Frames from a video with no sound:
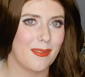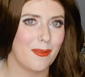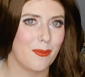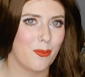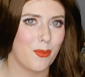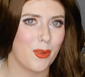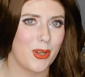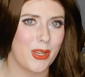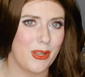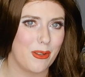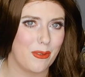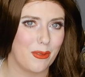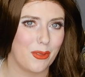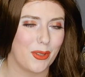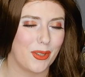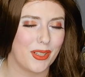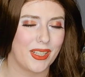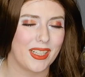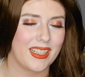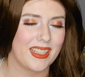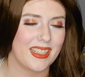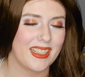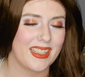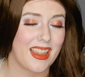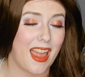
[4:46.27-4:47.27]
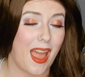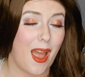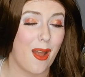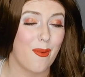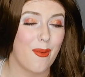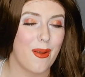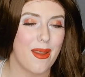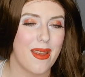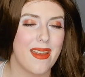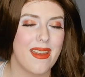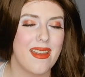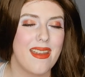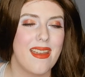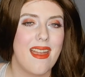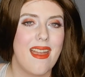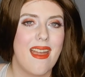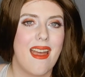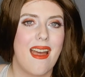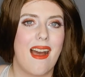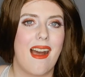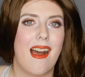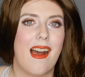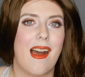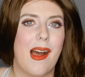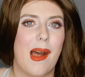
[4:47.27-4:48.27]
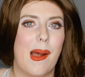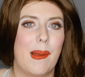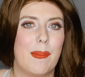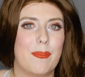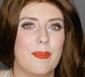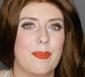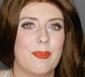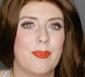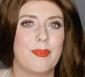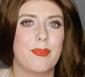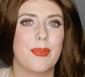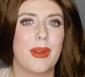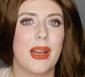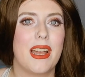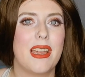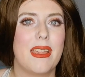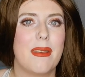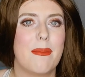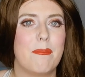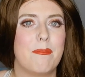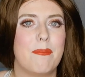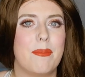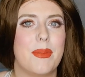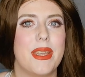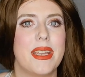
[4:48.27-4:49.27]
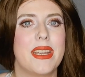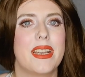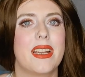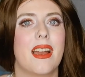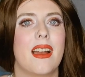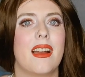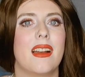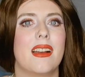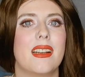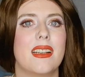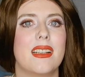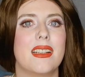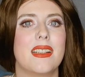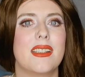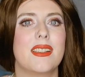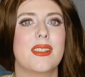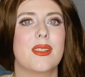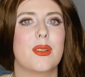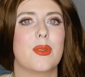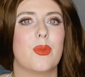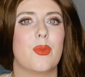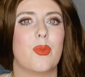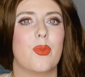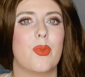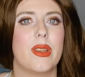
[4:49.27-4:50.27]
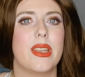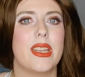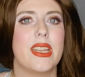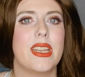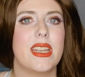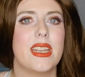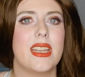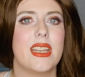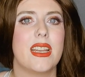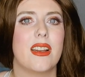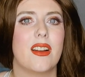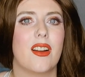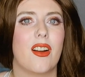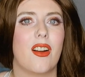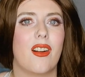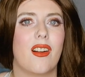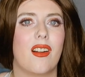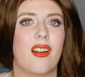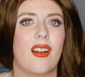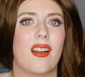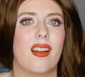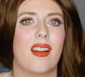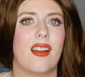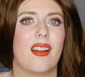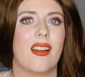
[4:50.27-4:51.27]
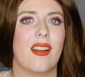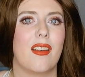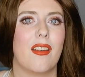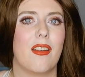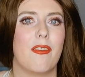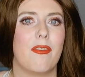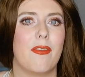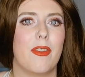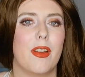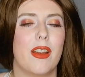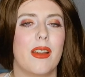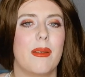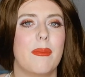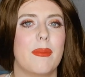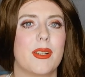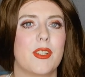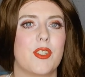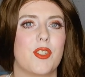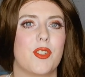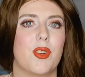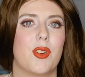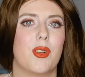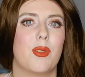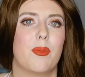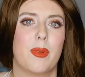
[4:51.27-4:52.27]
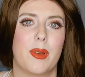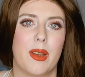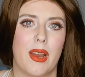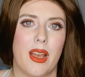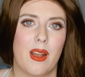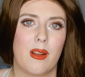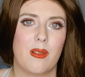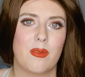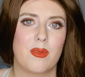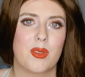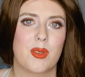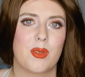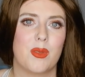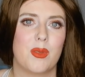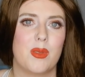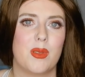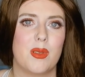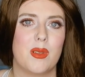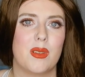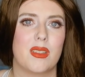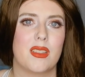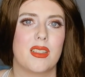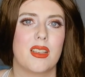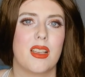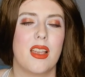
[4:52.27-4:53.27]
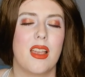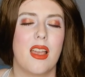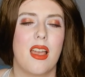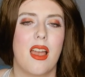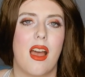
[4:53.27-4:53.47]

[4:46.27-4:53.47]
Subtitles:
when you look at it that way. But because we are very much an open household,